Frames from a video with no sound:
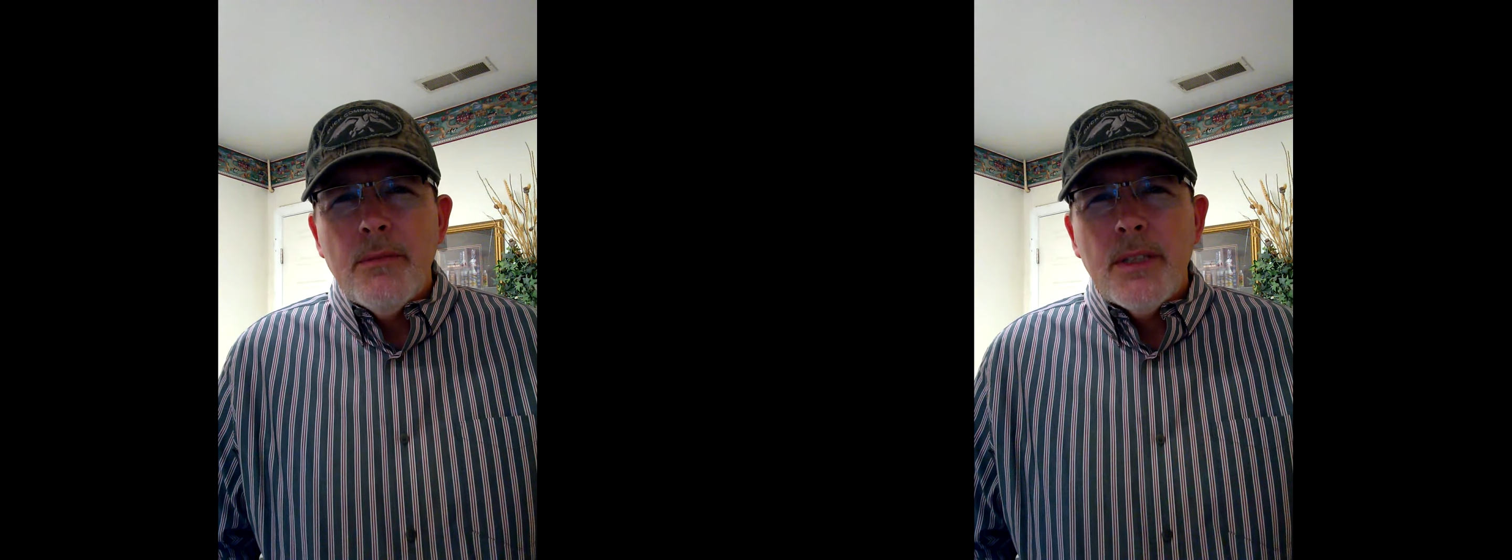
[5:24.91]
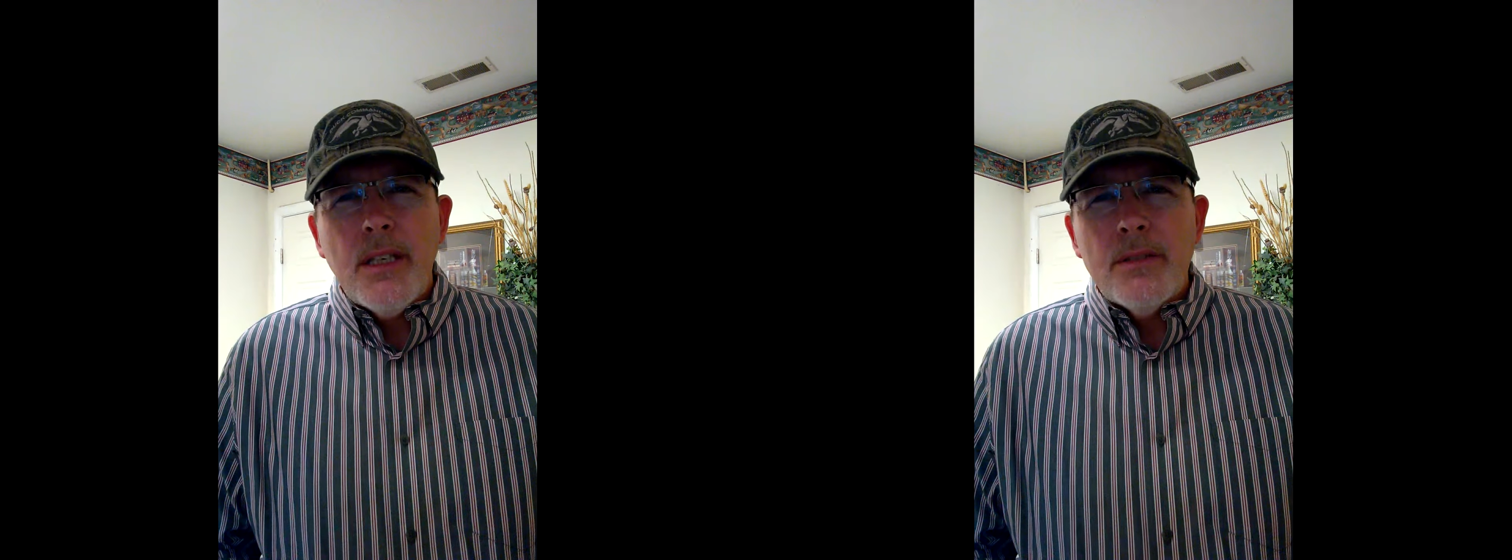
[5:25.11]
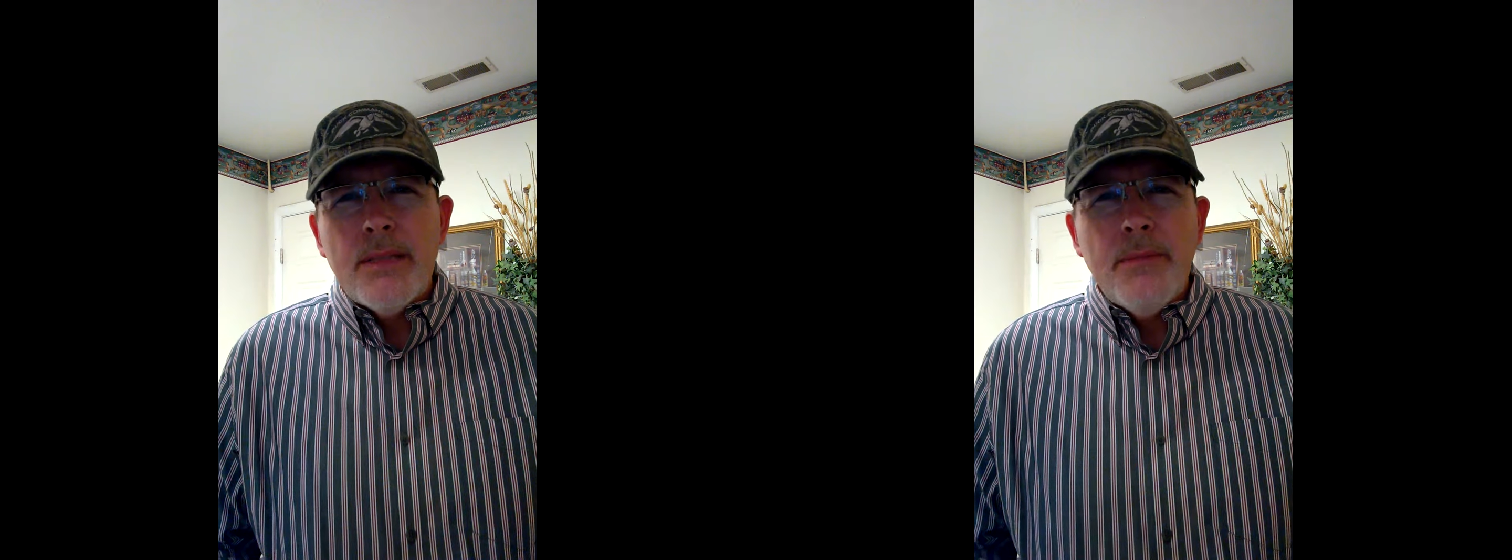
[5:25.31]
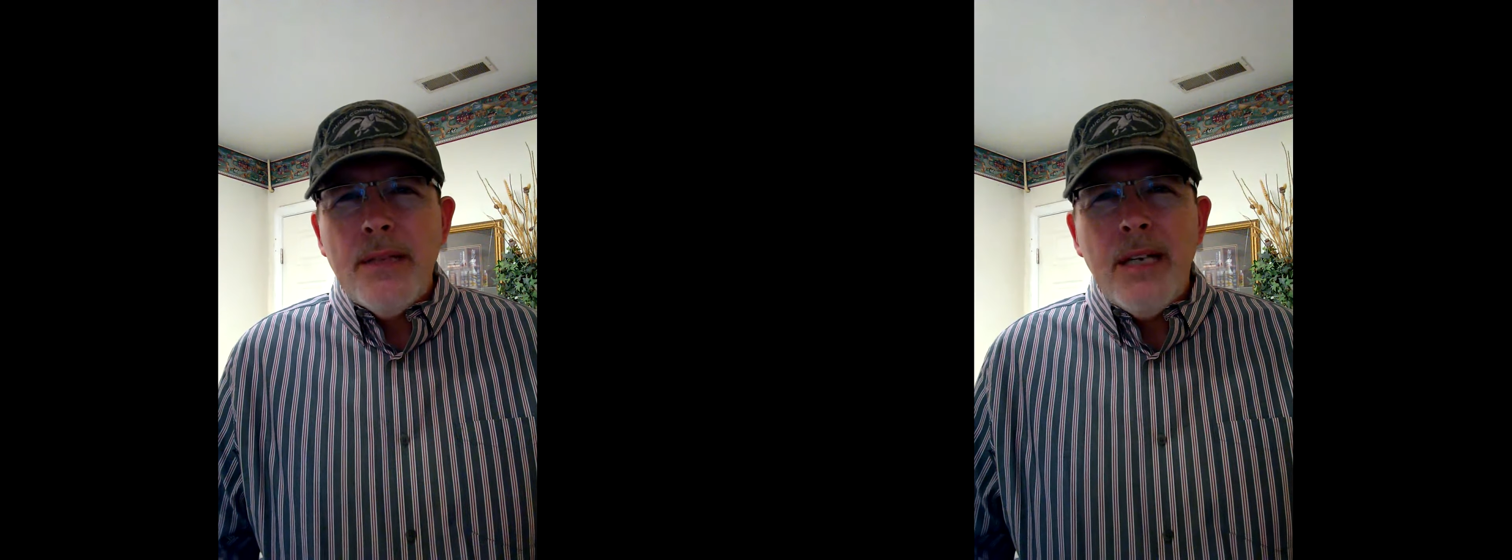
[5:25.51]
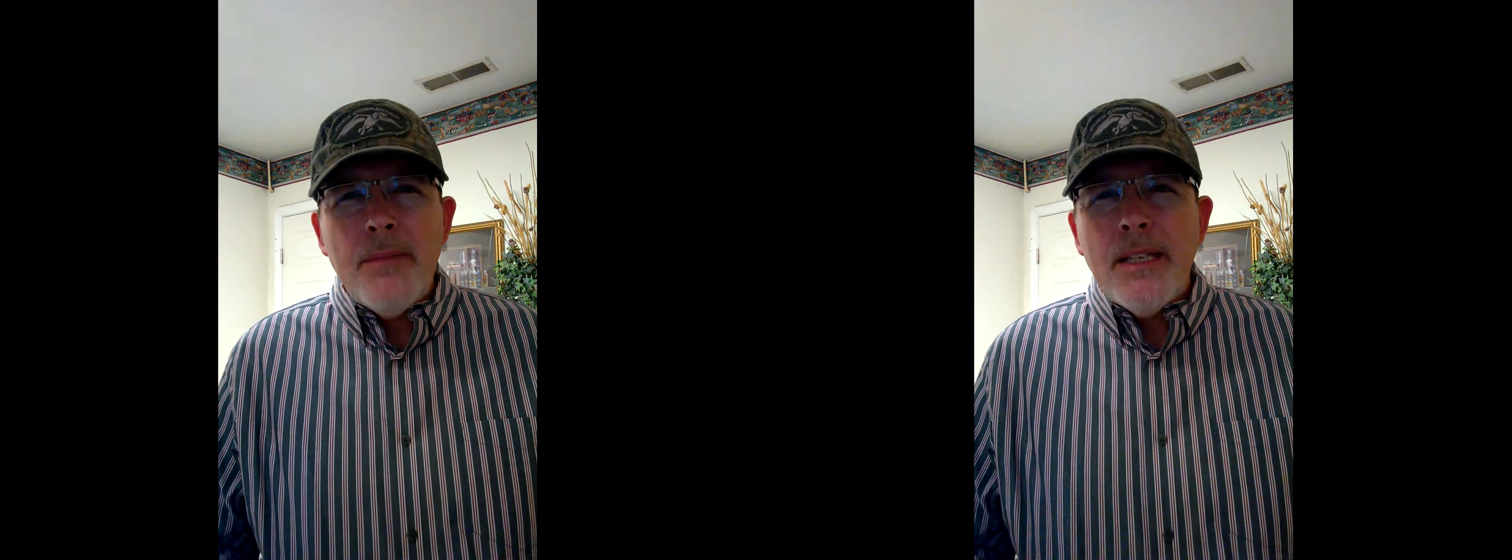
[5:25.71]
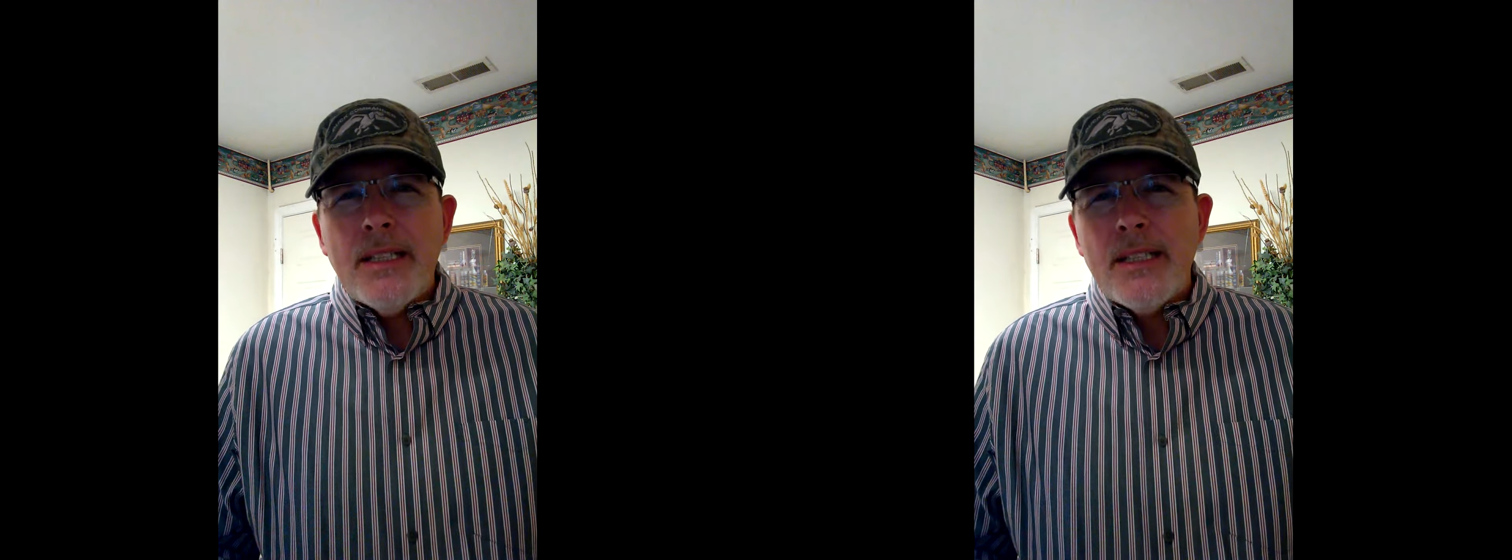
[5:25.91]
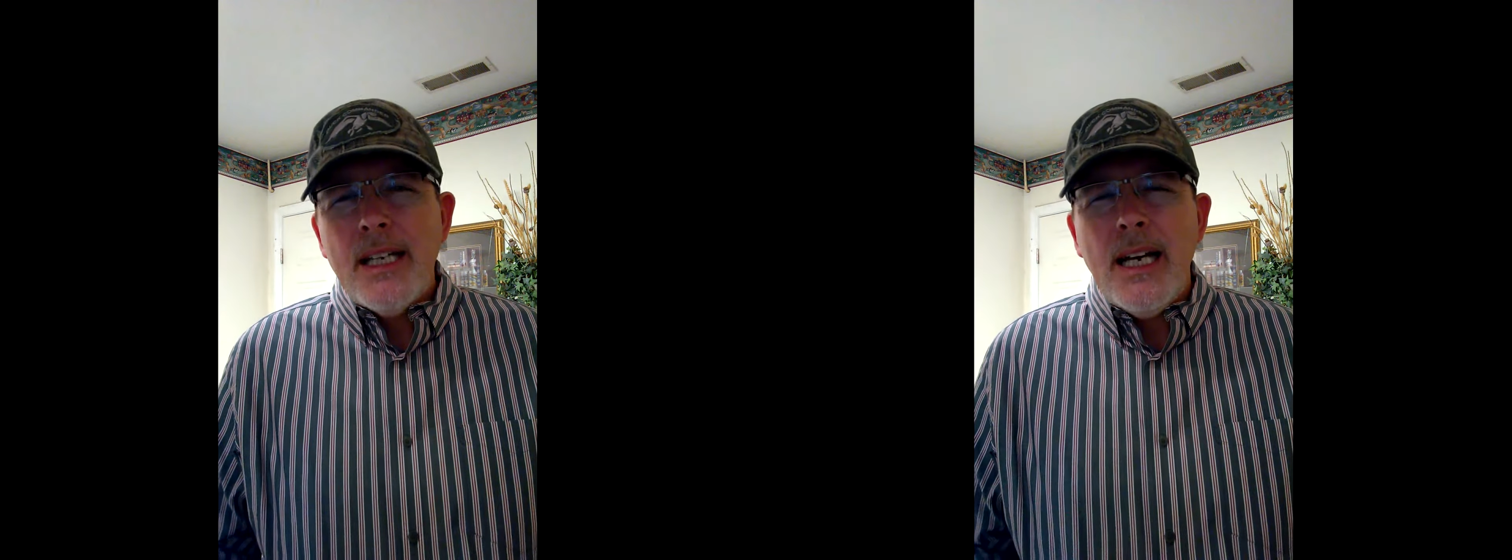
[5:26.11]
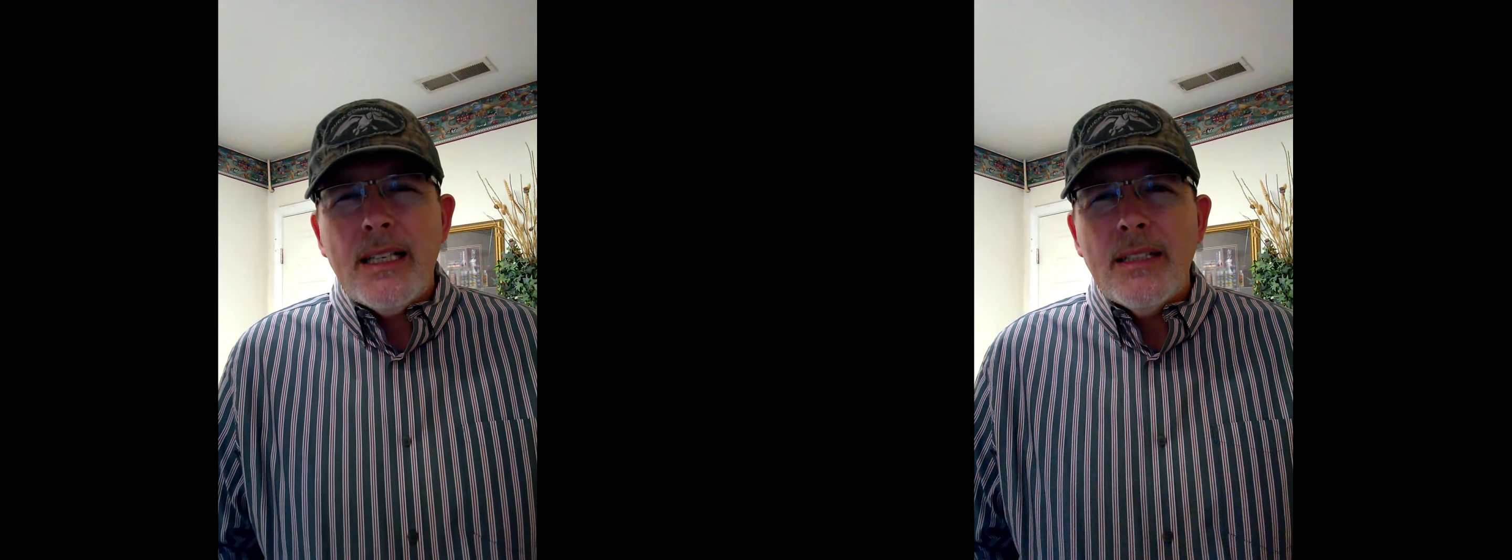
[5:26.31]
Because it may be
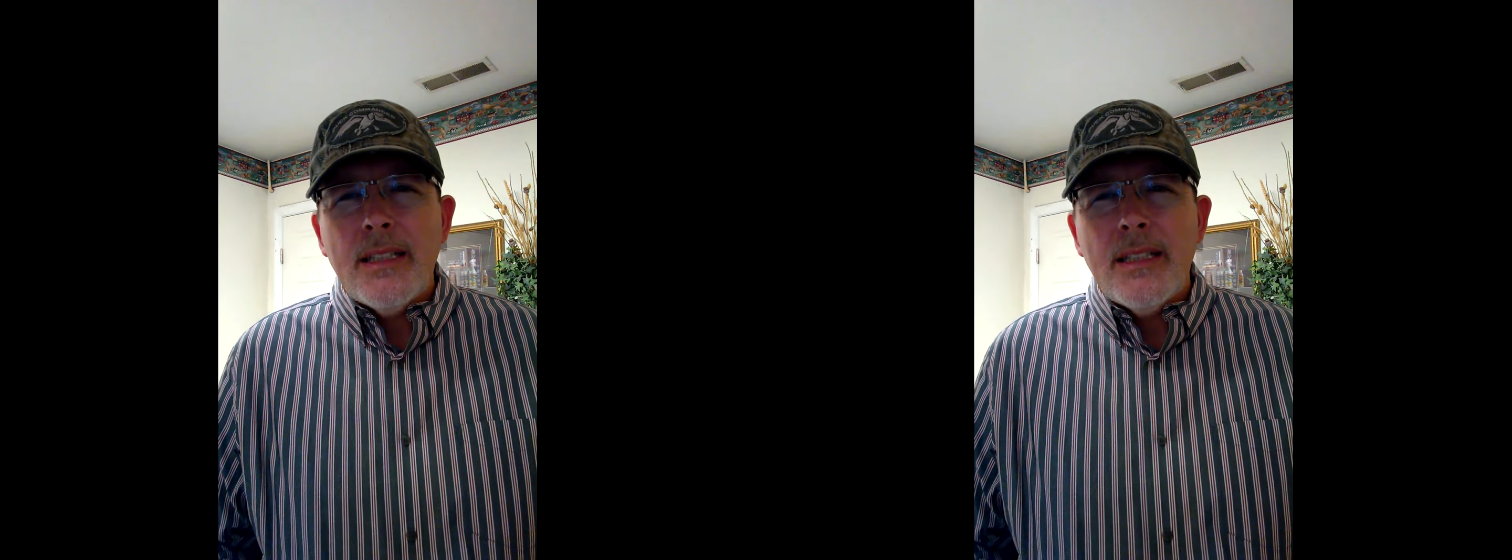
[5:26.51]
decided